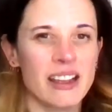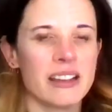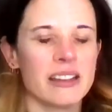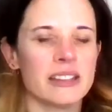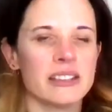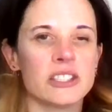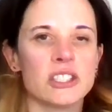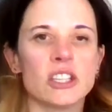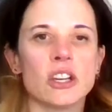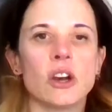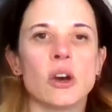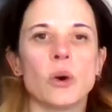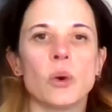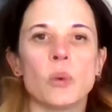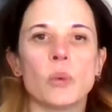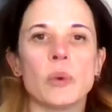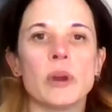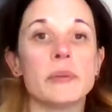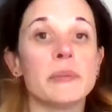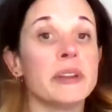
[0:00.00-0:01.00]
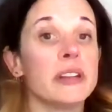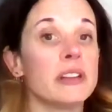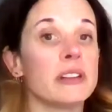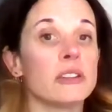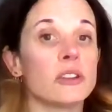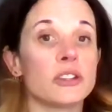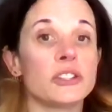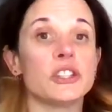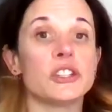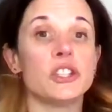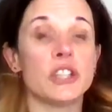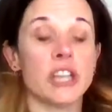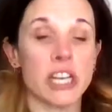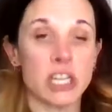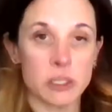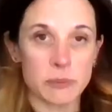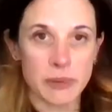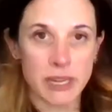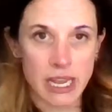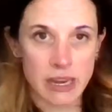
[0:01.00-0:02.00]
And so when we look to
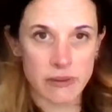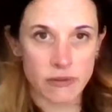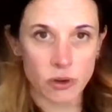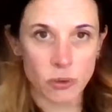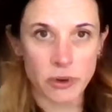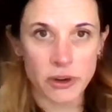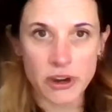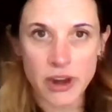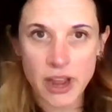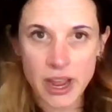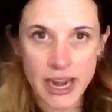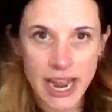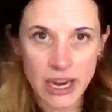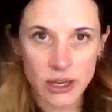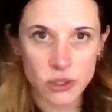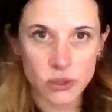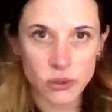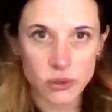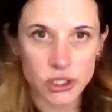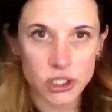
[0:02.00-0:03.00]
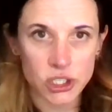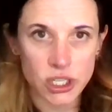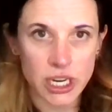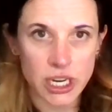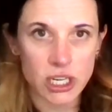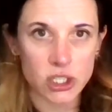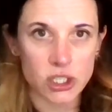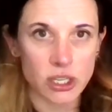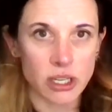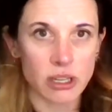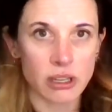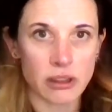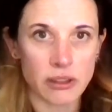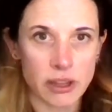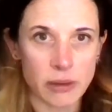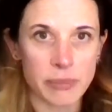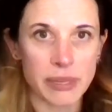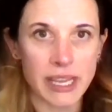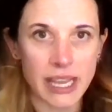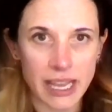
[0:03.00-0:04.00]
change behavior, we're not actually changing
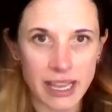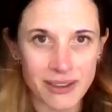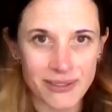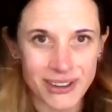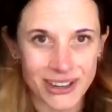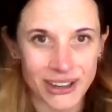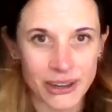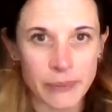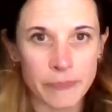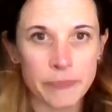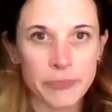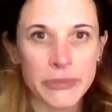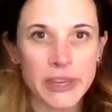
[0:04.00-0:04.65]
the behavior.